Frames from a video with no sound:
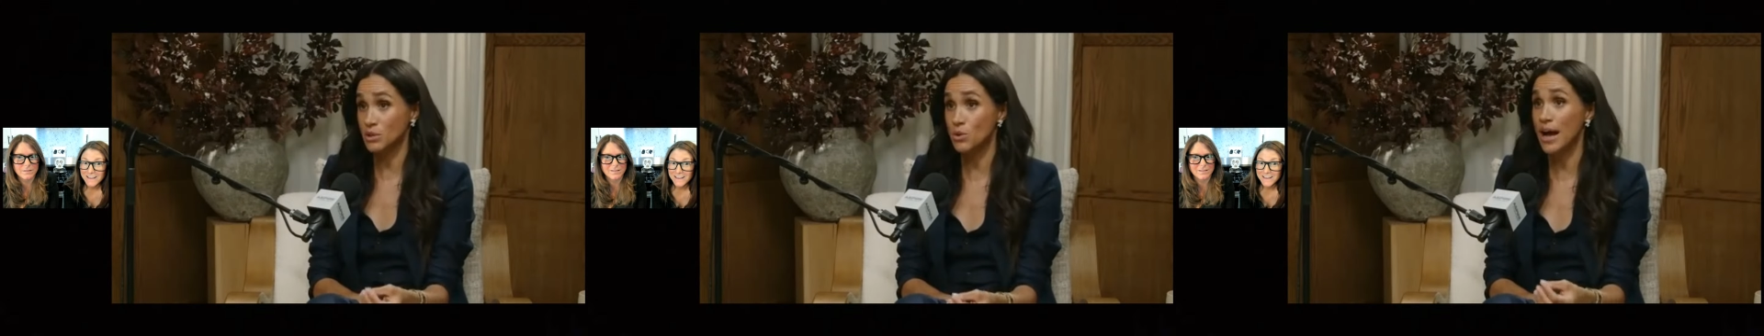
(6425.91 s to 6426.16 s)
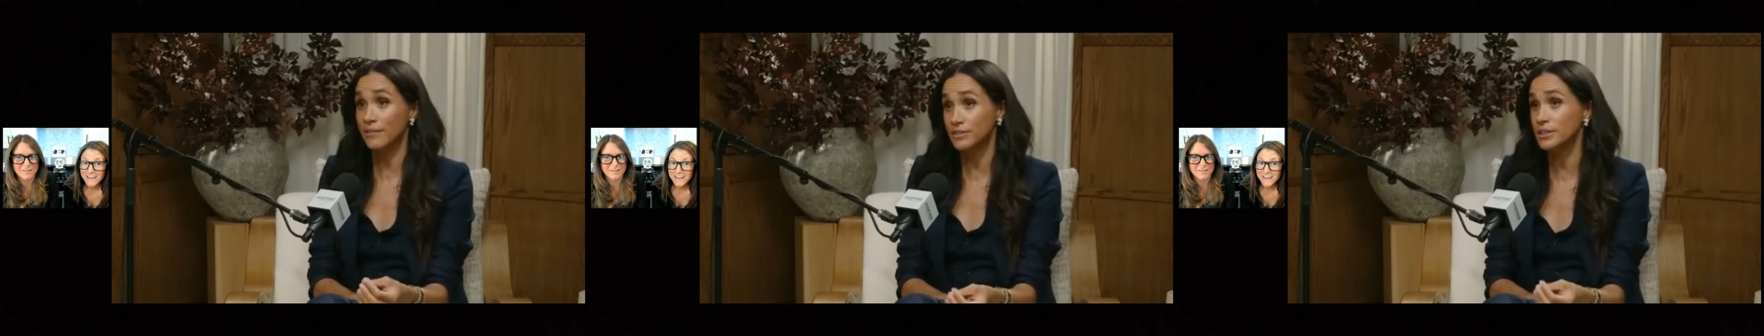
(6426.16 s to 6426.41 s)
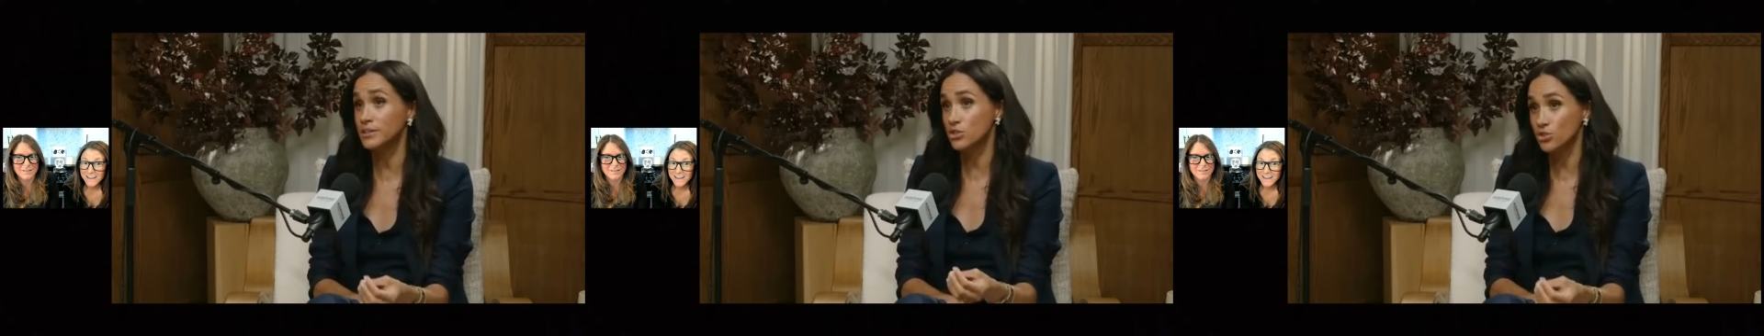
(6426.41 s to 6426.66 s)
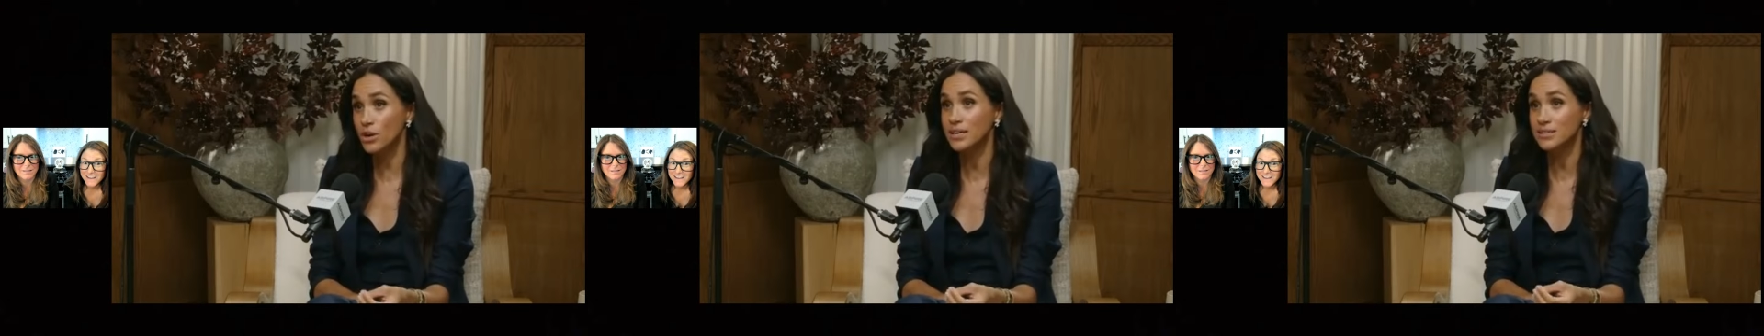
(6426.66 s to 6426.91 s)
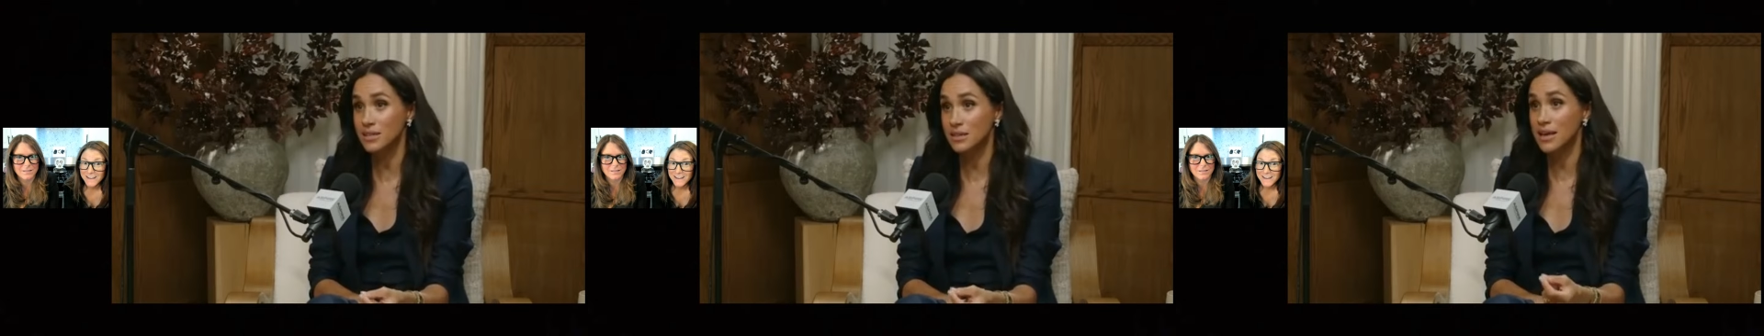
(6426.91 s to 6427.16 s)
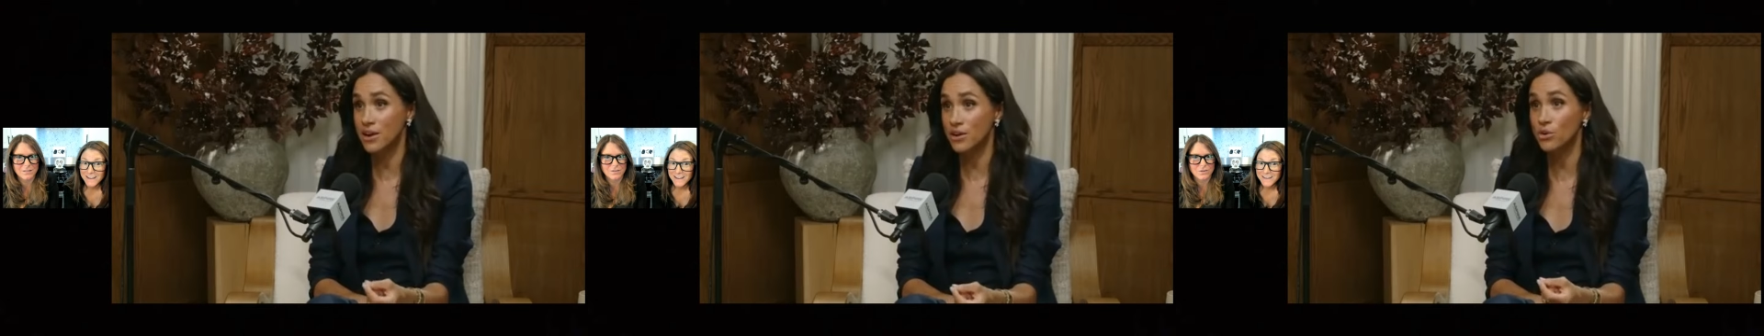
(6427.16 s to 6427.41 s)
You have to entrust that
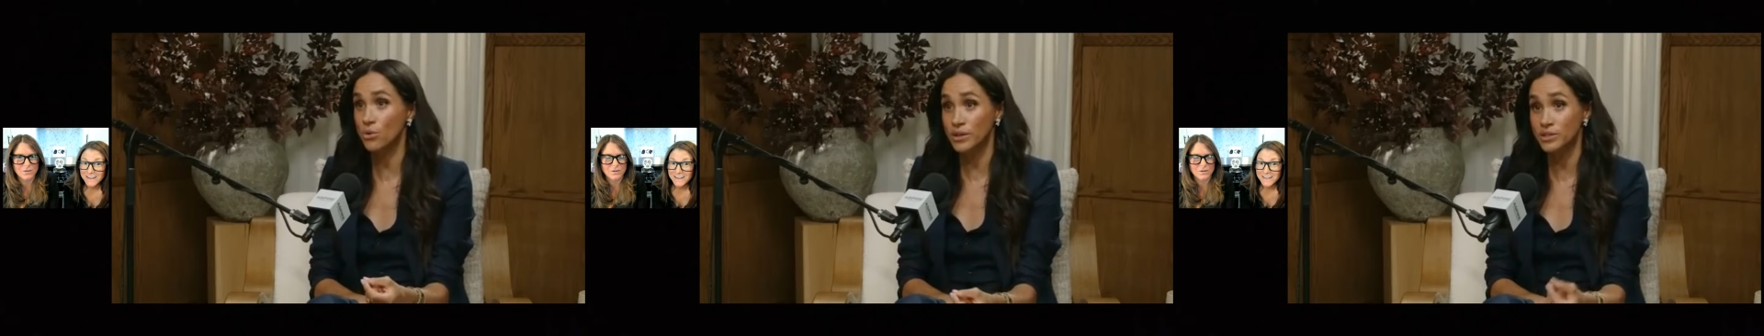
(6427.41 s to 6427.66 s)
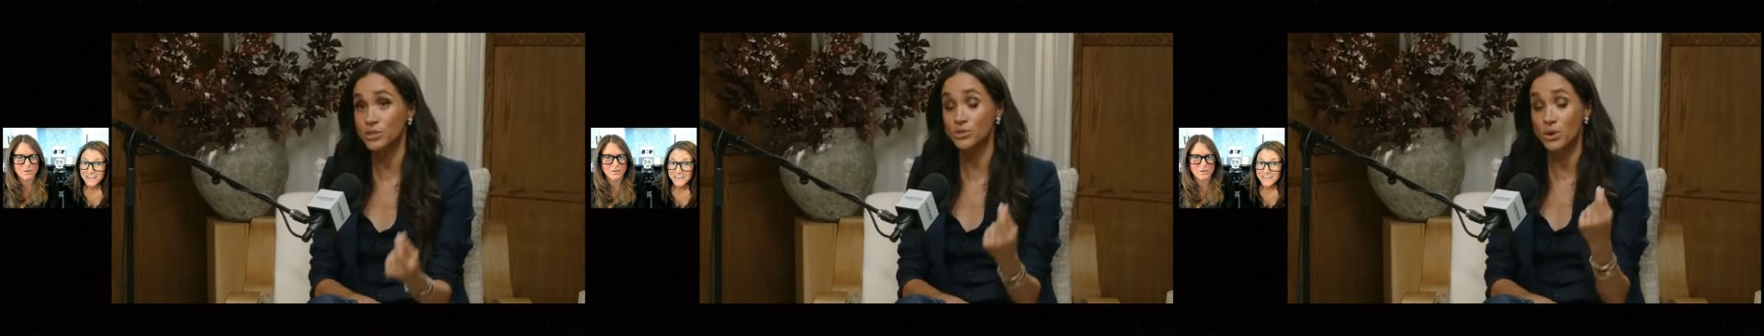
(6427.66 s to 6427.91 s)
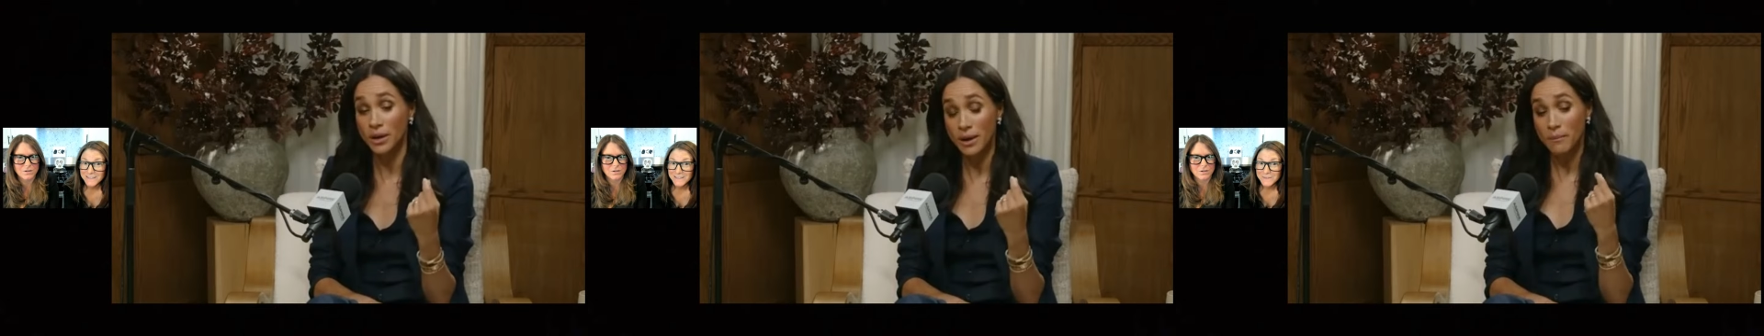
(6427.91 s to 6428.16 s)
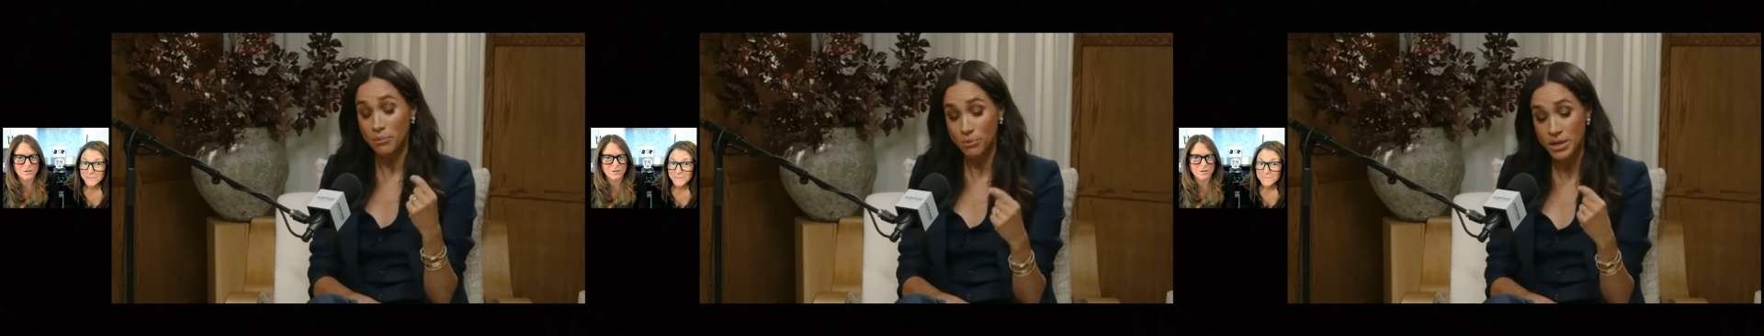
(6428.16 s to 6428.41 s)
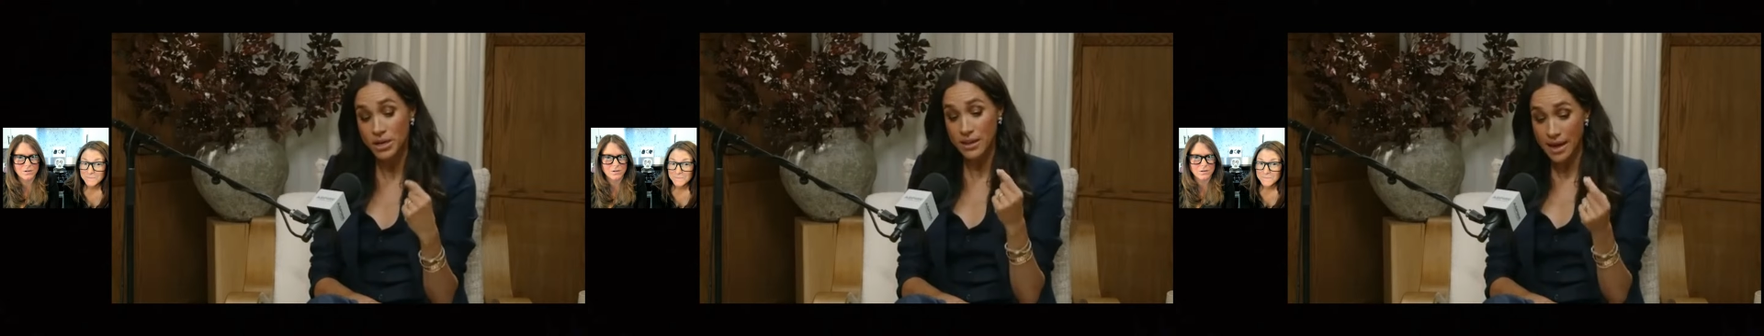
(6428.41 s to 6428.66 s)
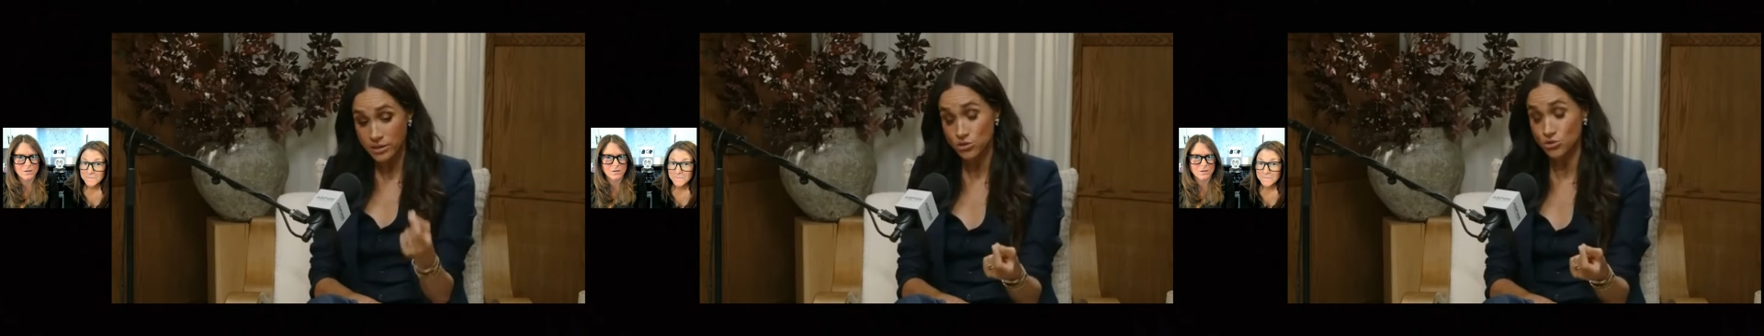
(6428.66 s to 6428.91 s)
they are going to bring
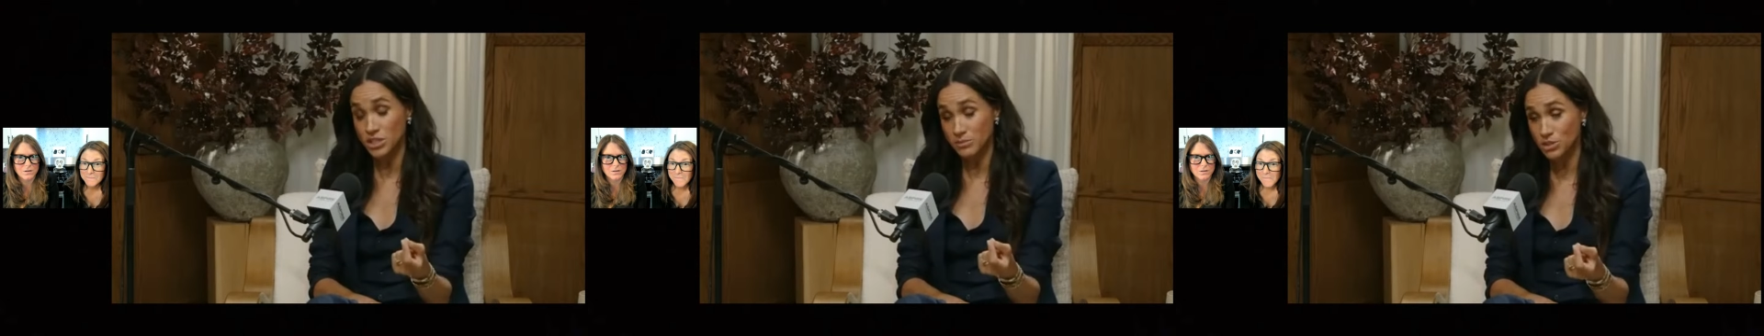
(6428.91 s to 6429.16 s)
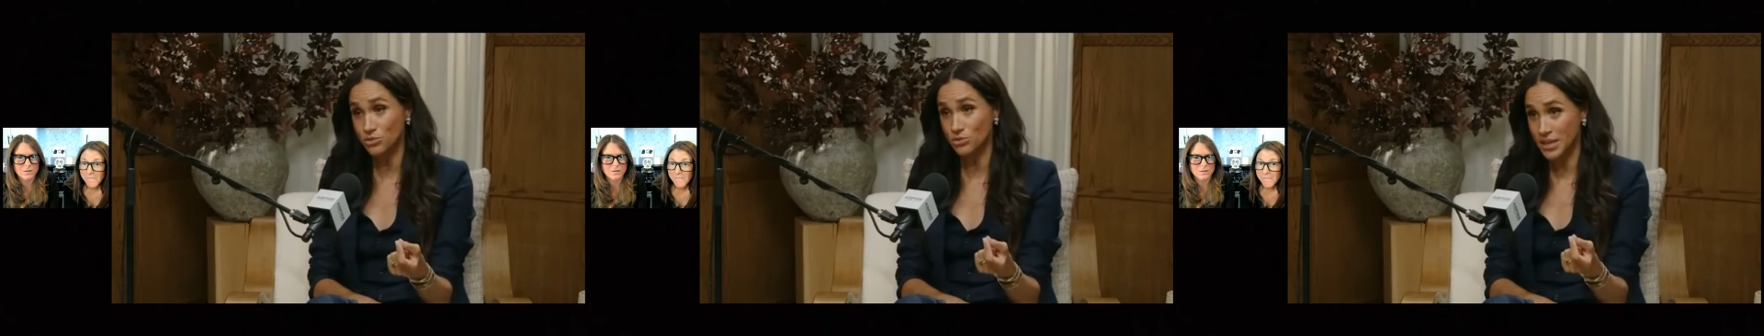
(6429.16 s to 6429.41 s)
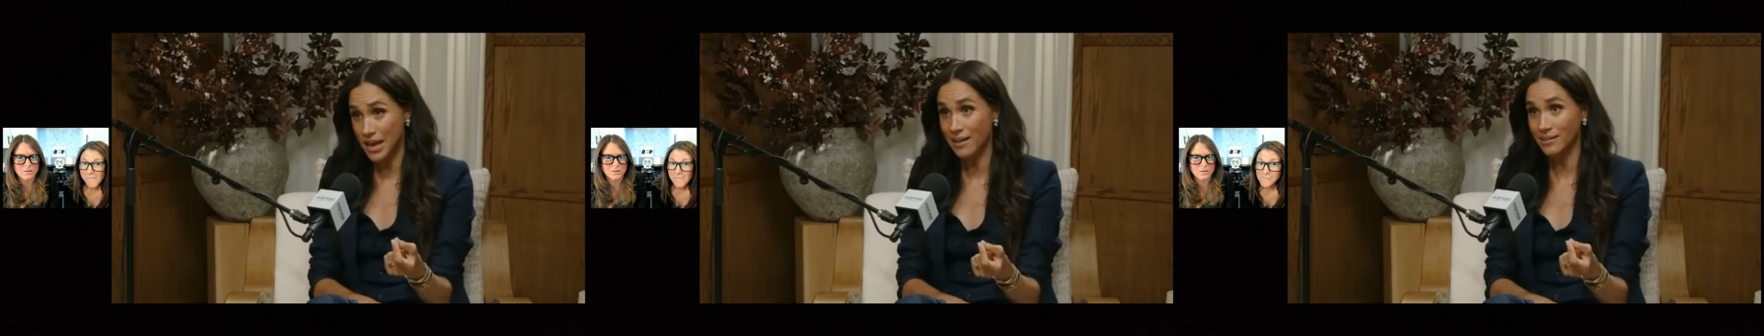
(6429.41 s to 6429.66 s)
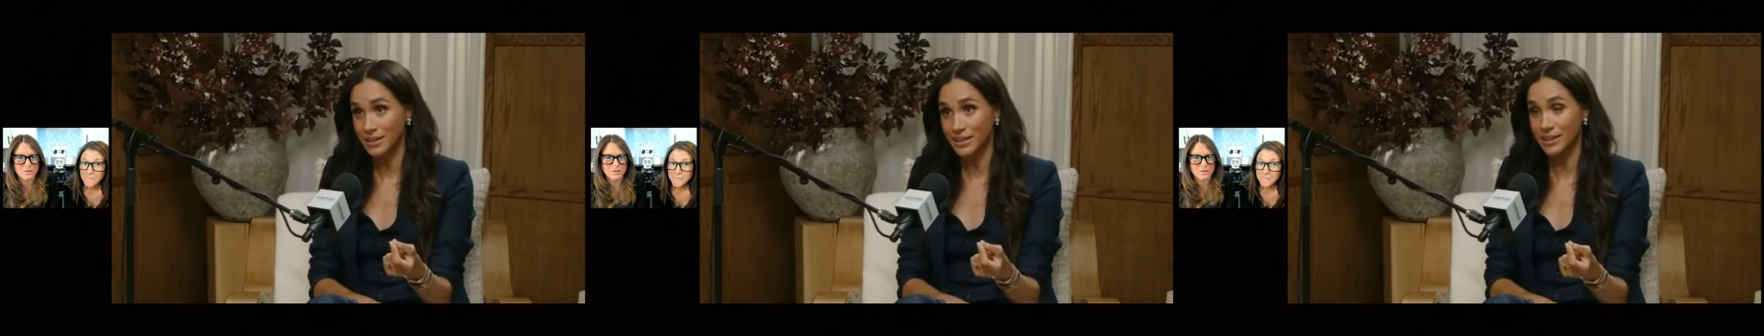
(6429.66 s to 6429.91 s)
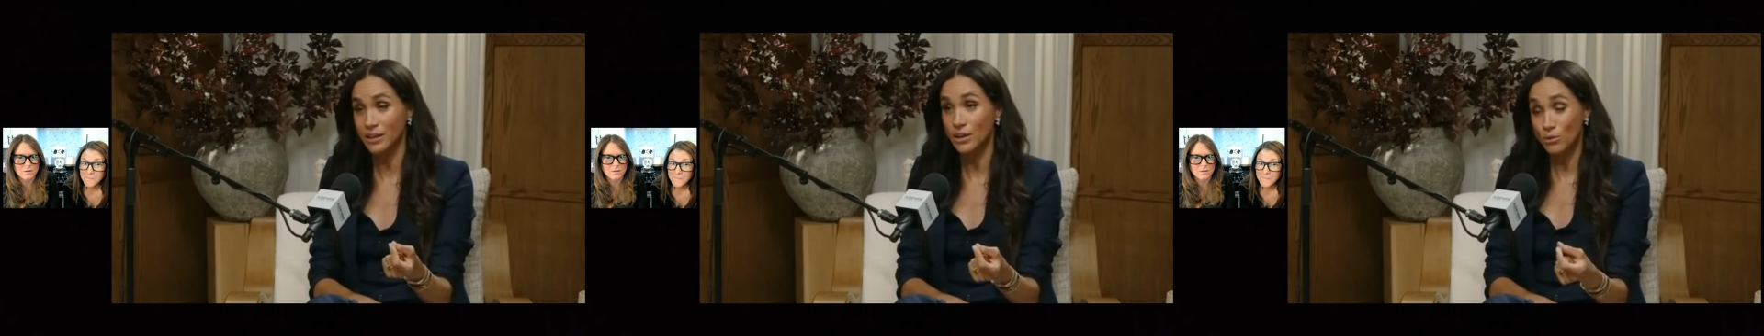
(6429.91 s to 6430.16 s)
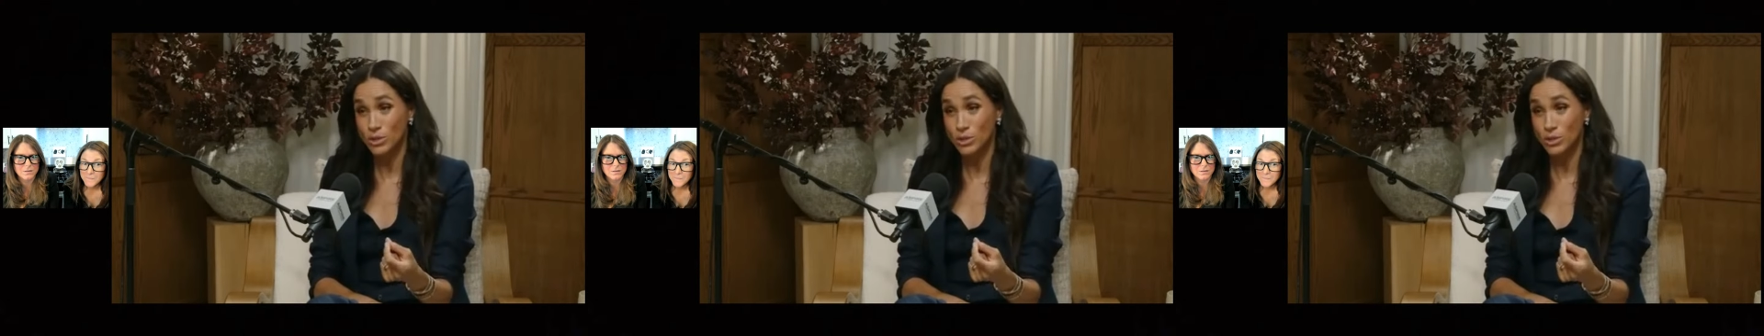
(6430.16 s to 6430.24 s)
that dream to reality